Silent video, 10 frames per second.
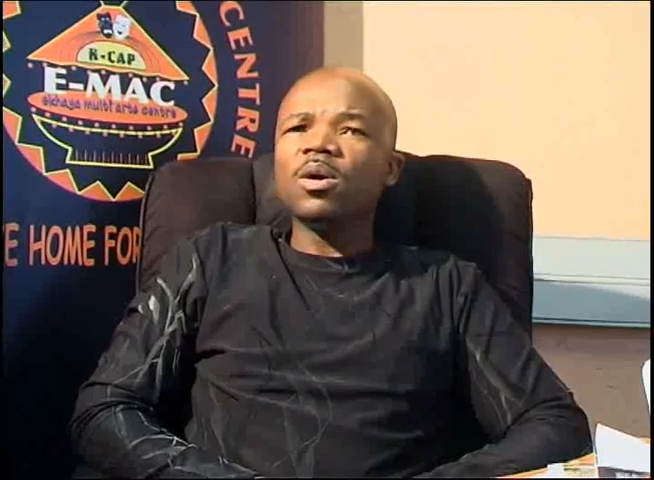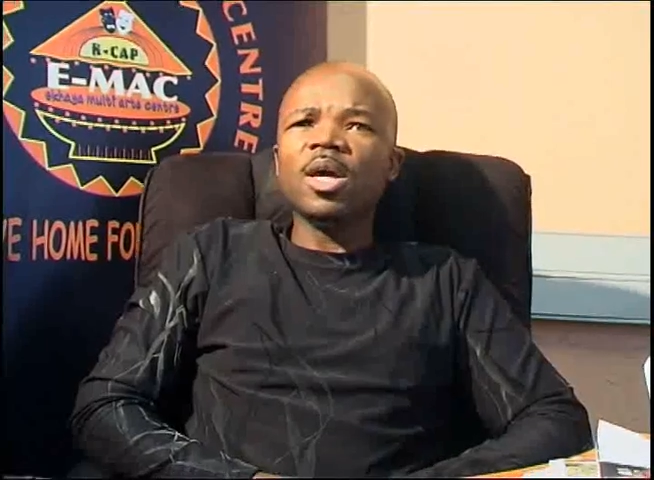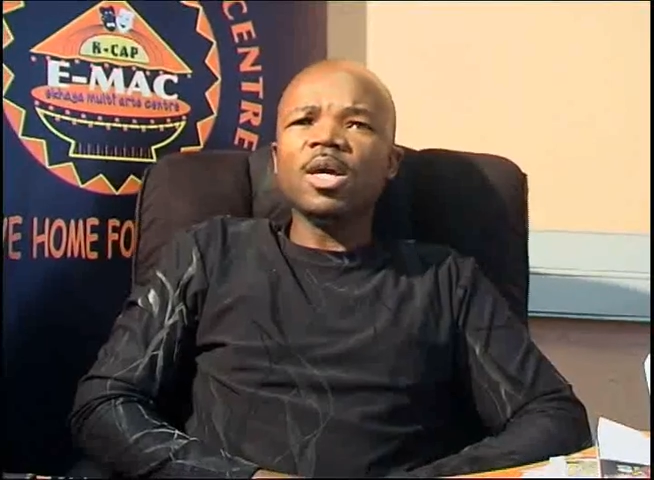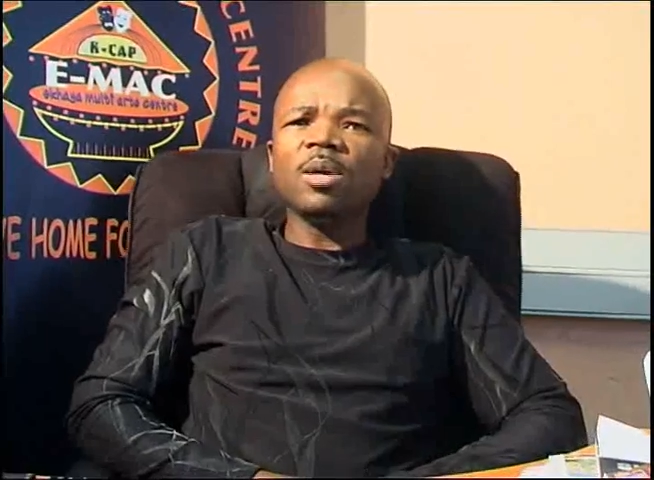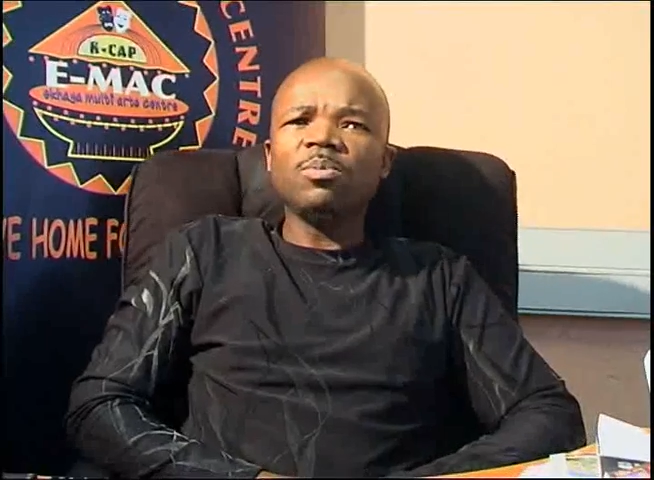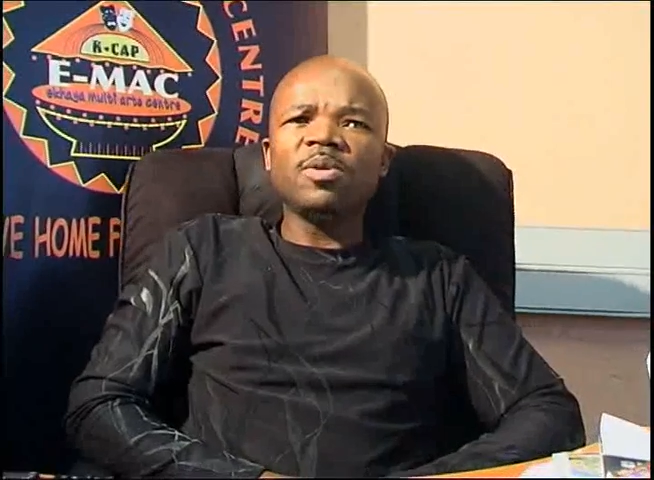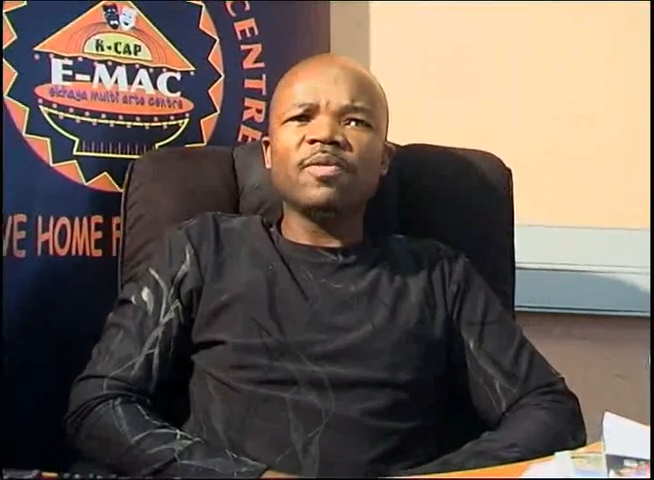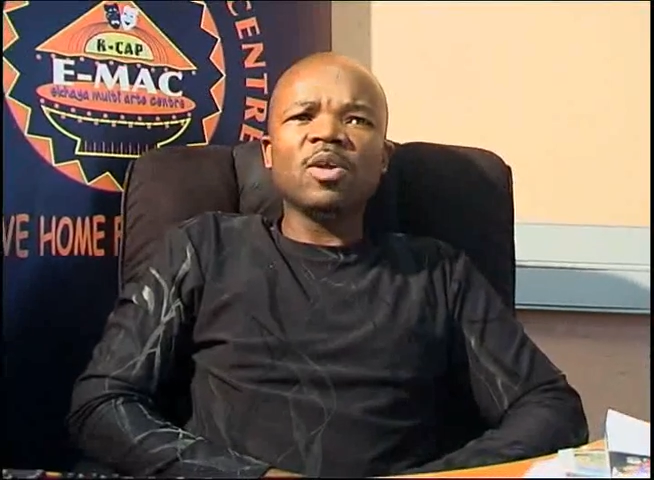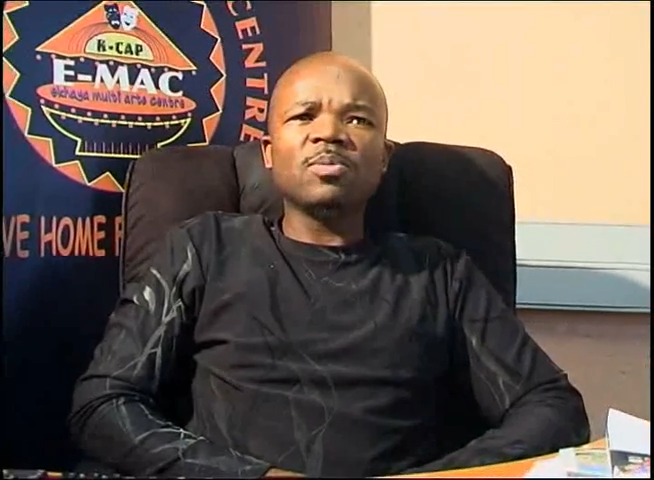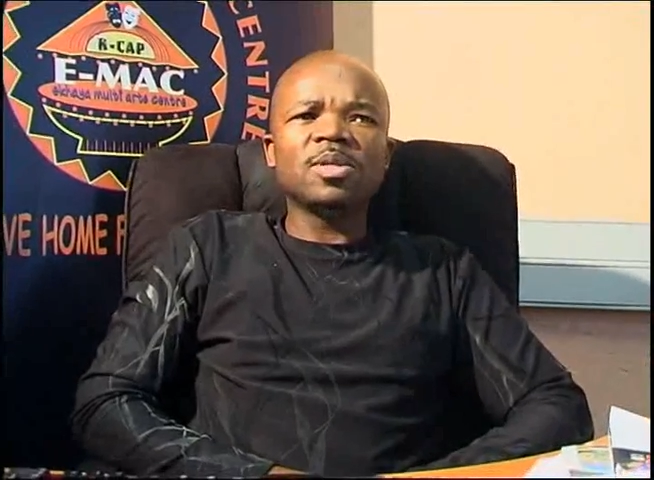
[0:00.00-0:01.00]
KCAP
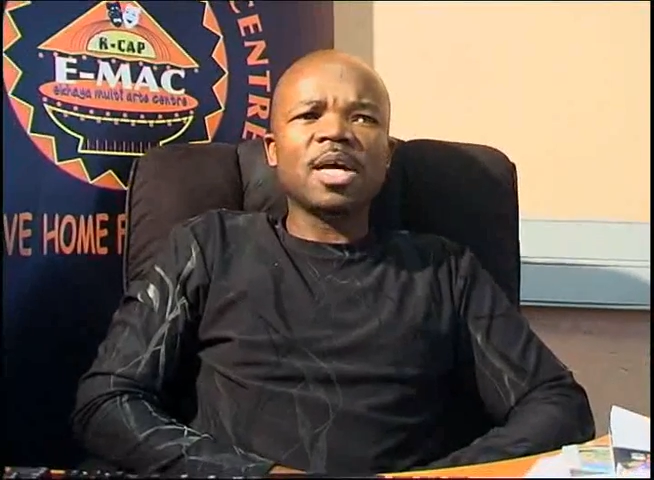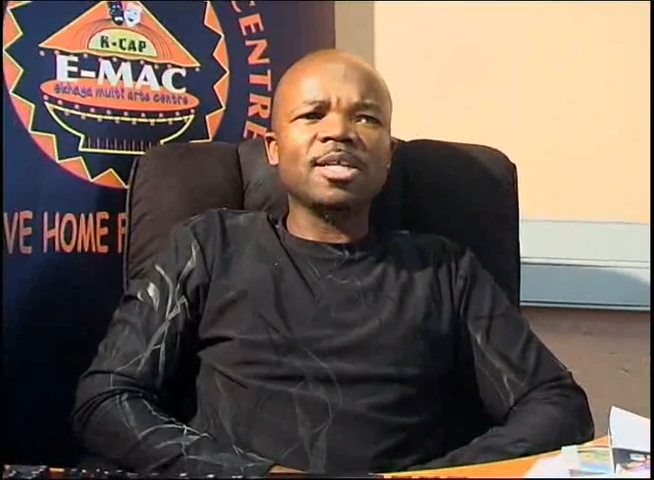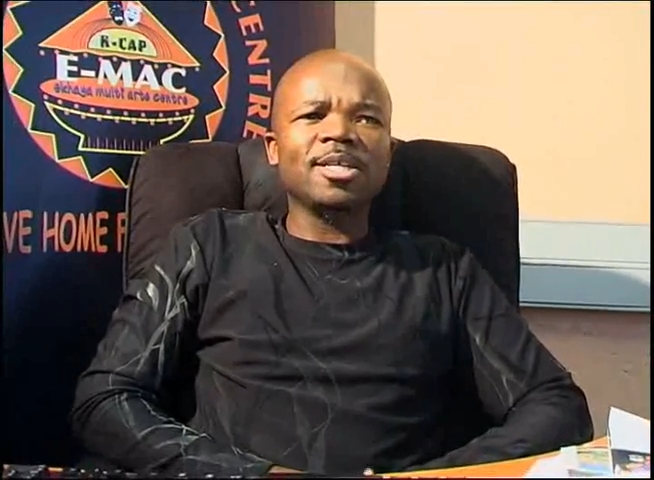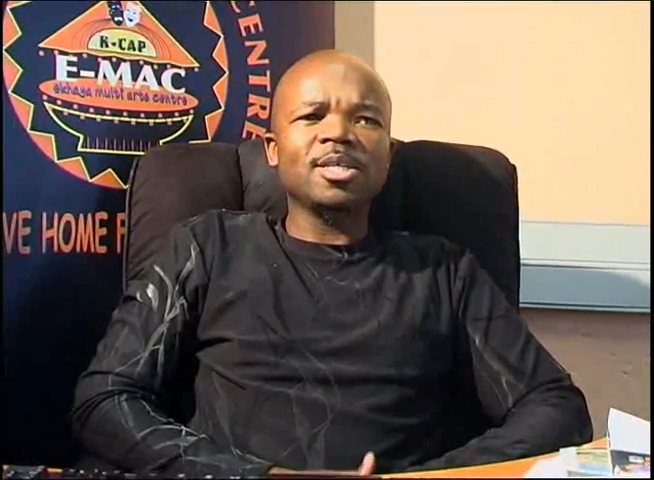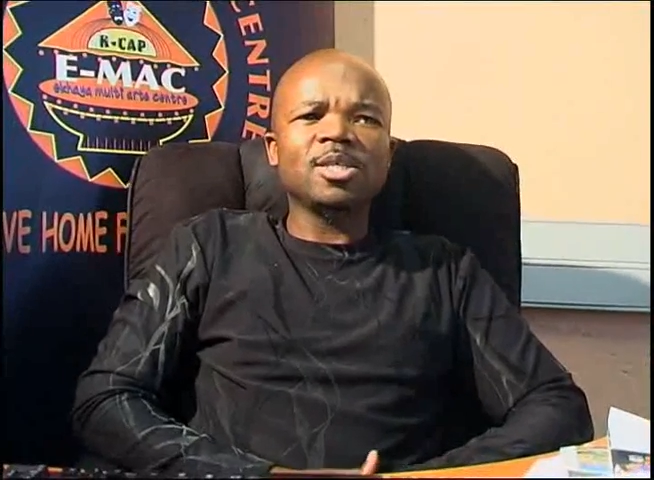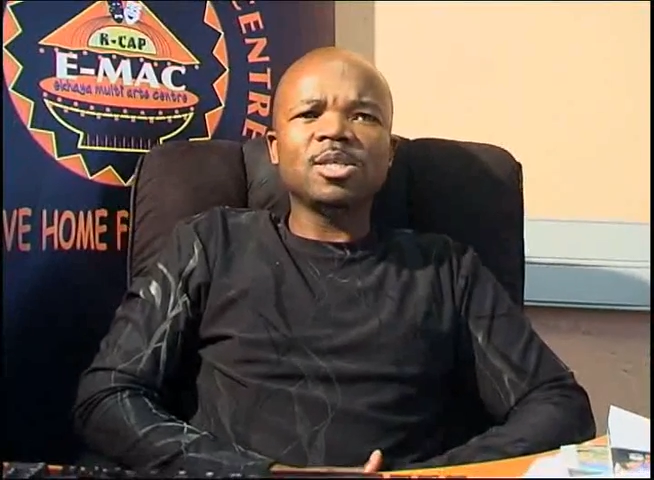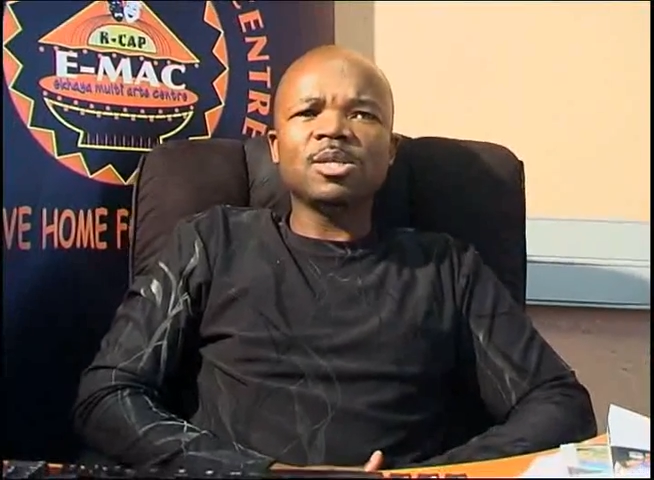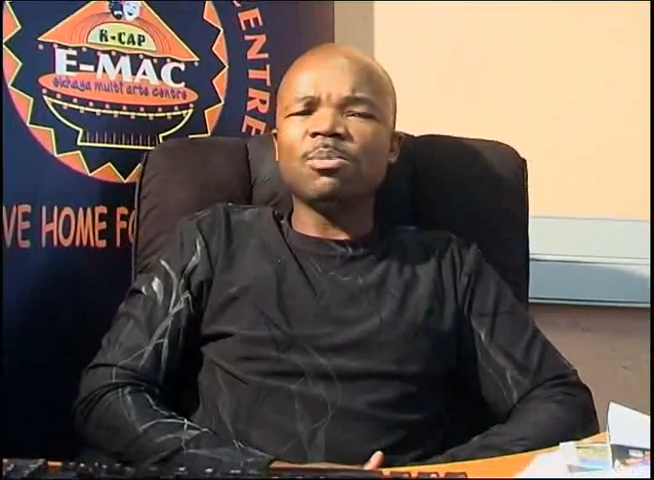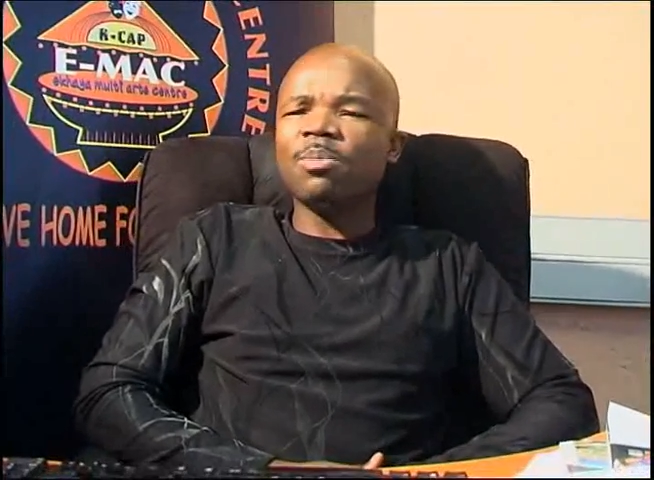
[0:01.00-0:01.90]
develops artists